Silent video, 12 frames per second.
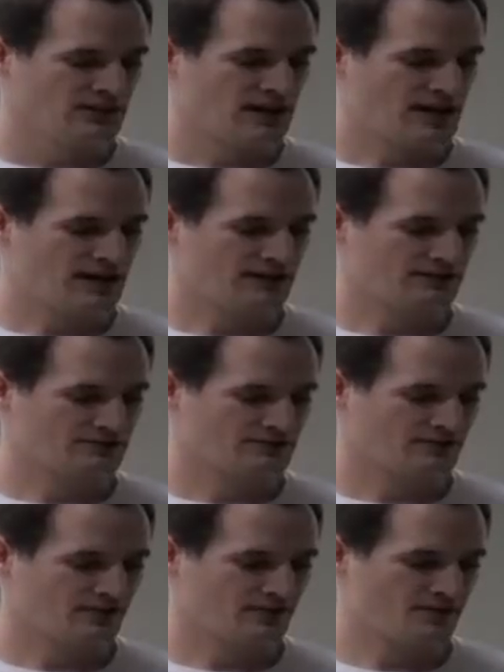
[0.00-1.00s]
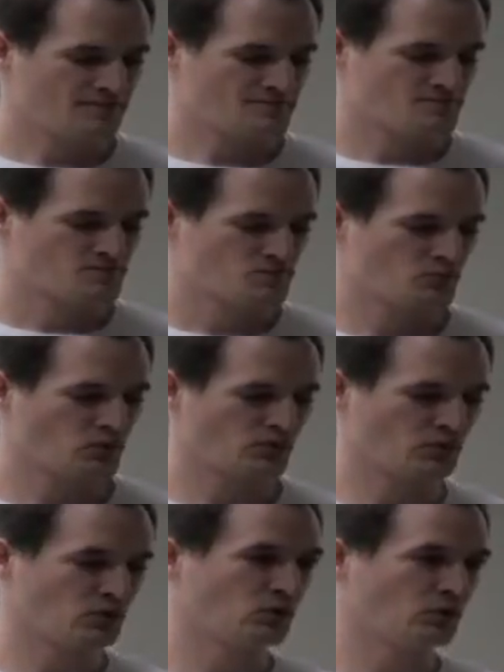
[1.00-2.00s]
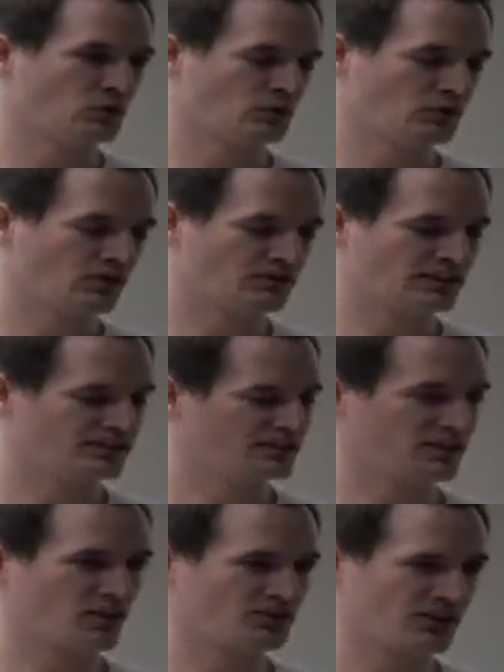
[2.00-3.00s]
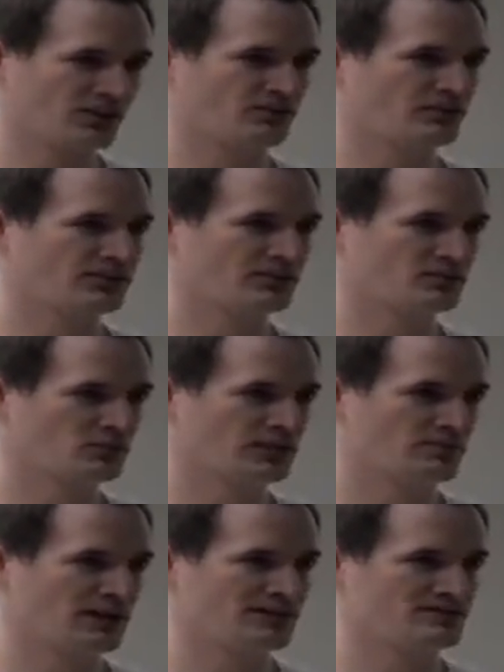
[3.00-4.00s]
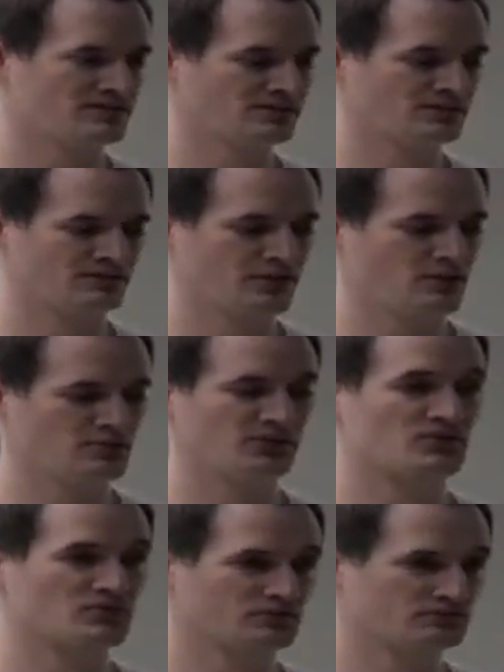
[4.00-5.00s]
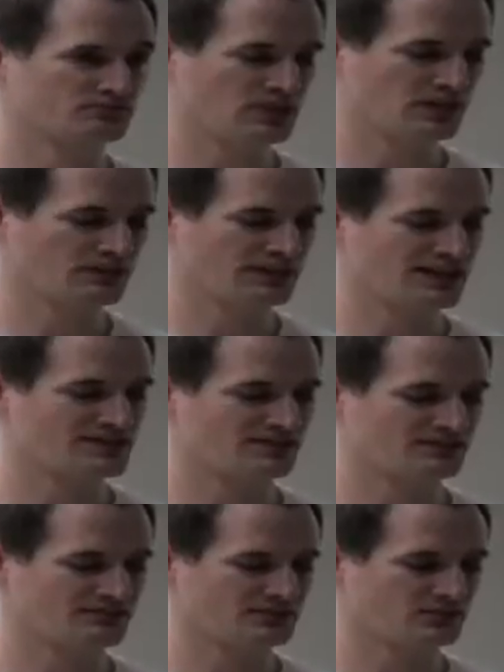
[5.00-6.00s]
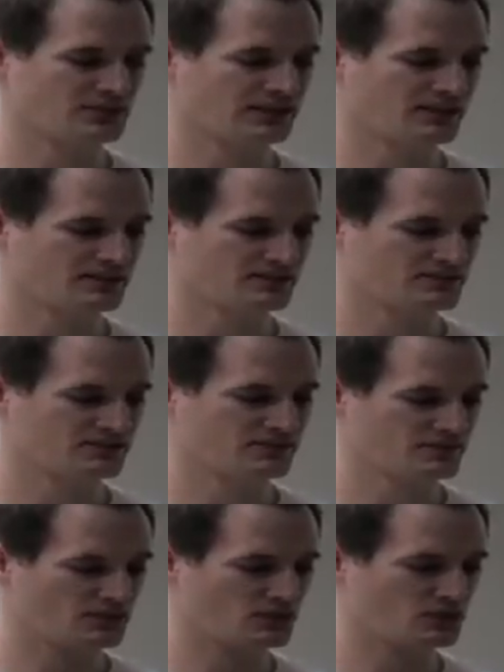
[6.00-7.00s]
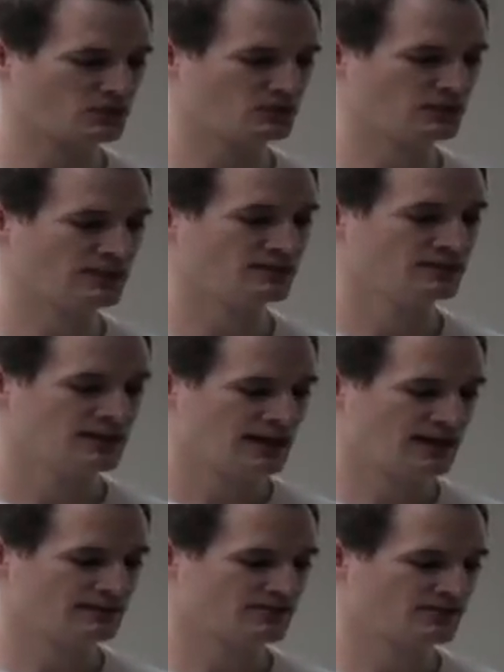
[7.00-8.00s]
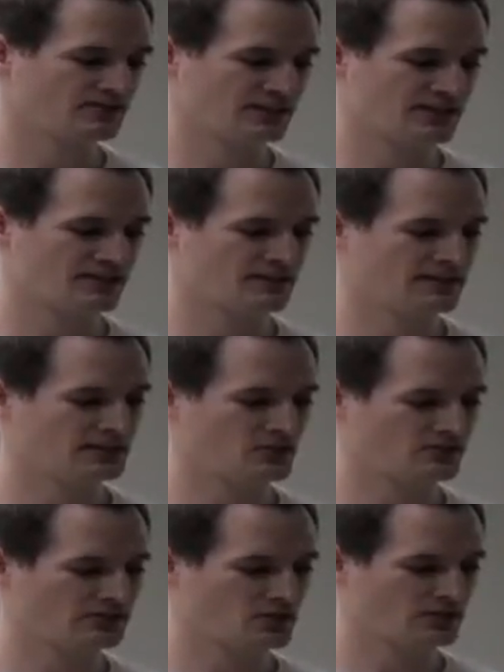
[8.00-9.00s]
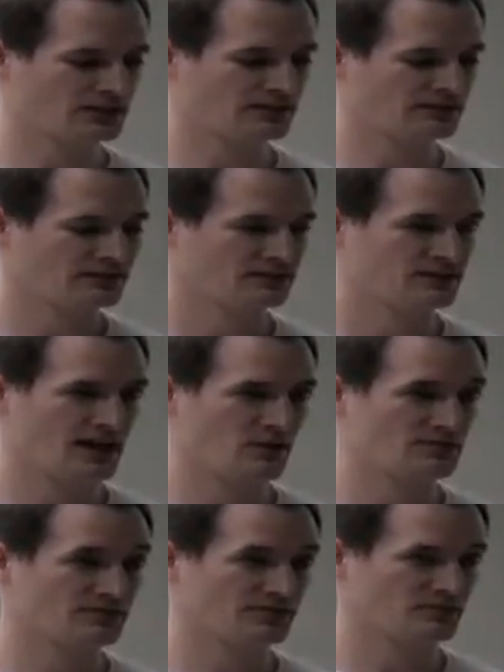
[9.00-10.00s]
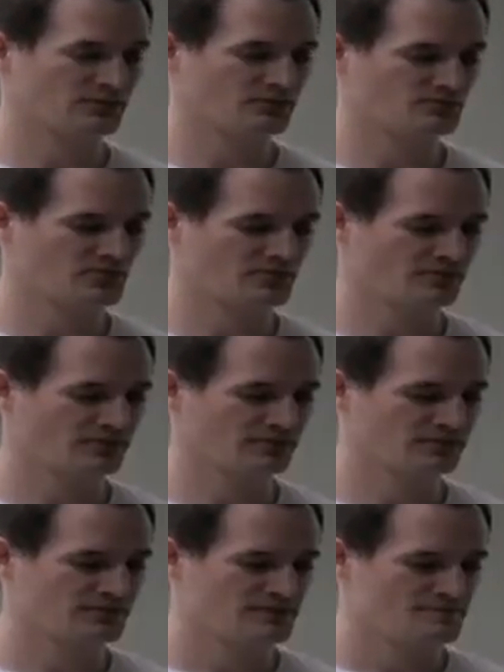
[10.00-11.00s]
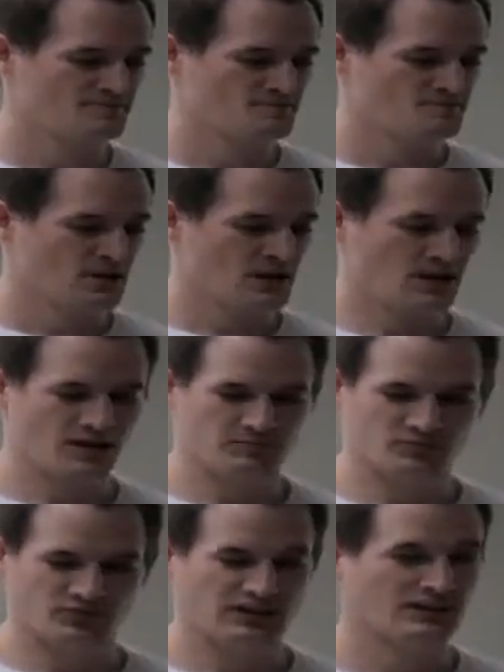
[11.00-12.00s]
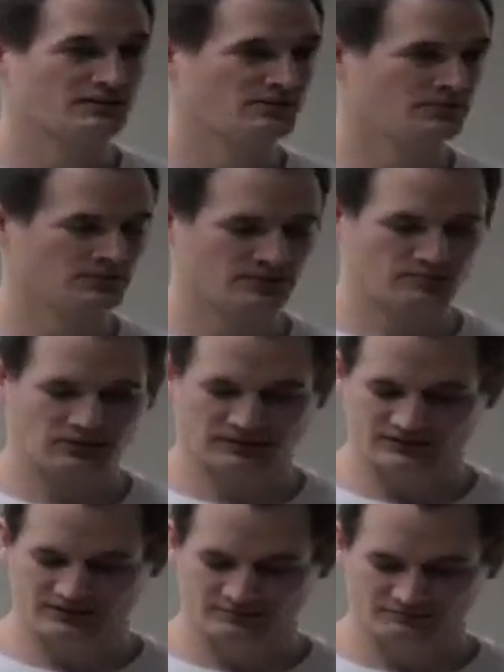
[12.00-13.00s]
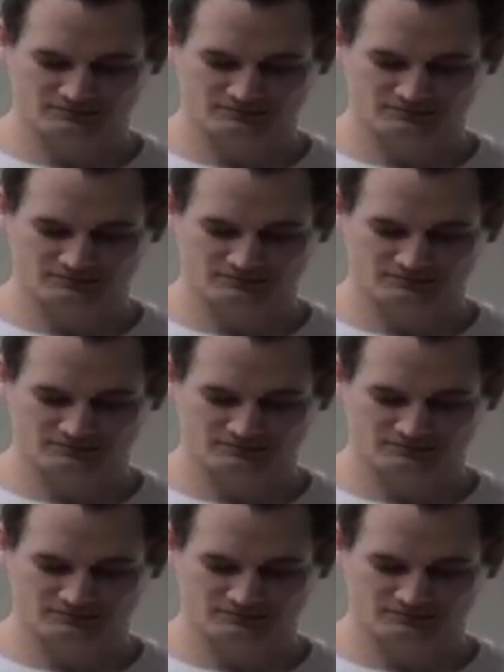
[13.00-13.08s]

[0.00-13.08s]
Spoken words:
and put all the content like RSS feeds, wiki pages, open social gadgets, and all that kind of stuff all there. And as you see here, it loads really quickly, which is the most important thing. So they're the three plugins.